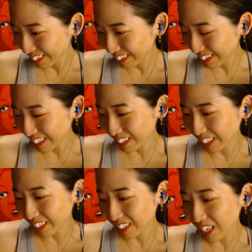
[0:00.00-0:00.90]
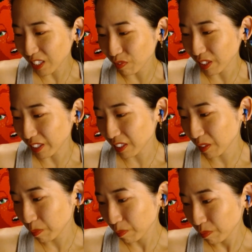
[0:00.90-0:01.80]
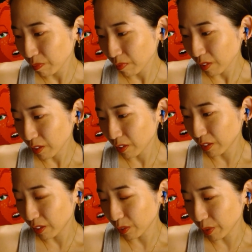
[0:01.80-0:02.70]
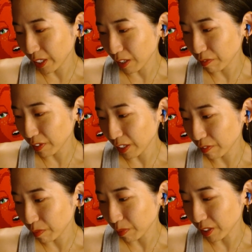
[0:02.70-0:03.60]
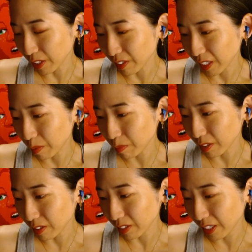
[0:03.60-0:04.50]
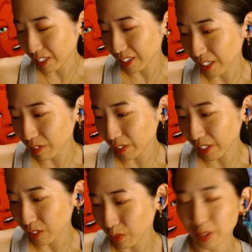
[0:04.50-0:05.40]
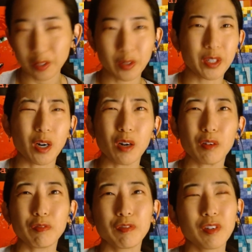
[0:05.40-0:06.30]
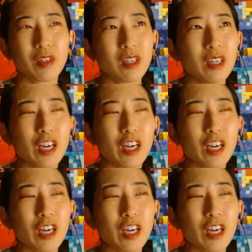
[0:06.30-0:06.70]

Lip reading: Yes, links, lots of links. The green elf guy from the Zelda games is, yes, of links, or golf. I